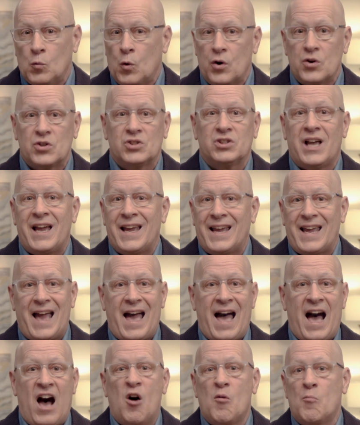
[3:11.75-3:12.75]
Words like
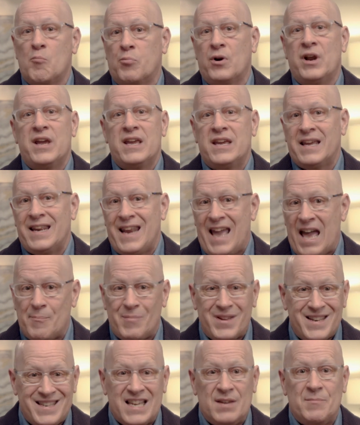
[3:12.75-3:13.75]
outbreak and
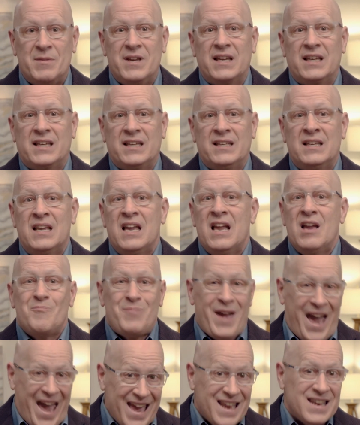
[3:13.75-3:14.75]
epidemic and
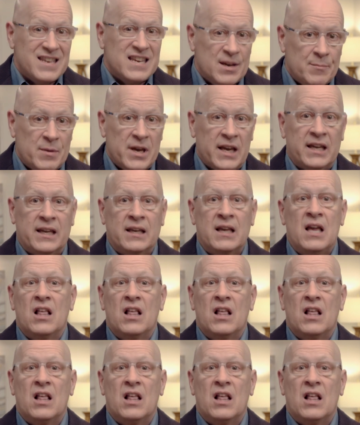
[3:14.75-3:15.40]
pandemic